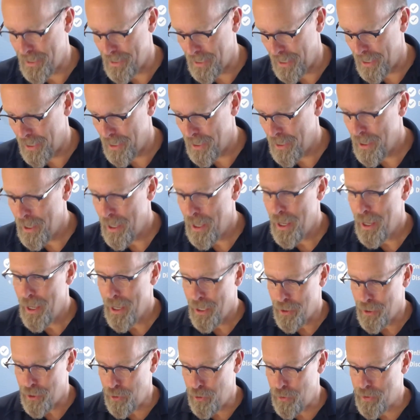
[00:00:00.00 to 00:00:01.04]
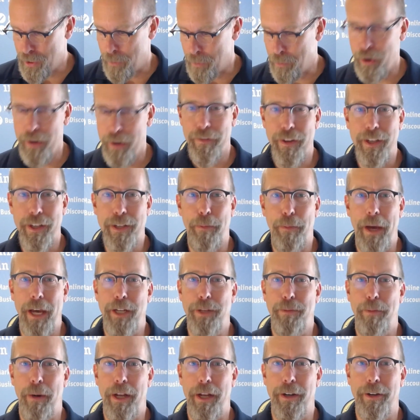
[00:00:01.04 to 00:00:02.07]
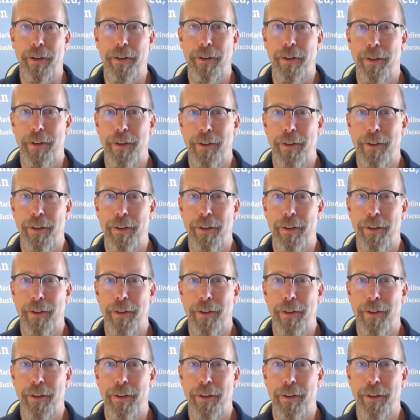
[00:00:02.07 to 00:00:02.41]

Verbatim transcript: easy use the previous page button.